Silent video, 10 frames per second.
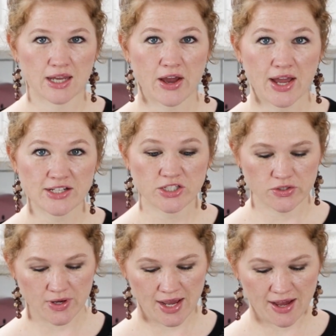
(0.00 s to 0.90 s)
Now I
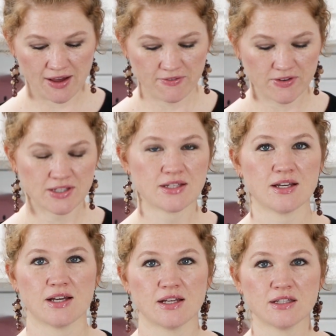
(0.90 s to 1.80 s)
do have
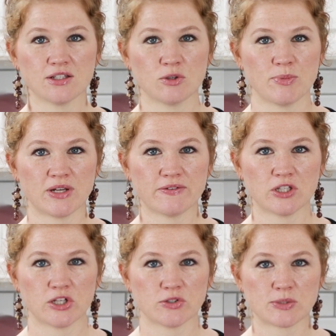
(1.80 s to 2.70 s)
a little bit of a
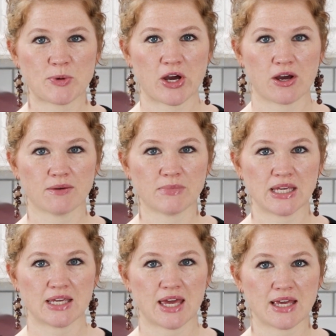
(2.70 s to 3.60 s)
low spot on
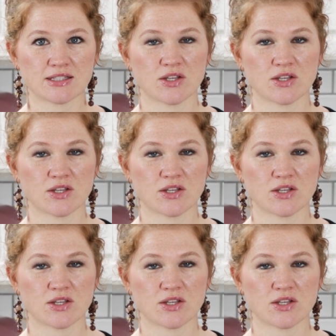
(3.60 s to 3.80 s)
my cake,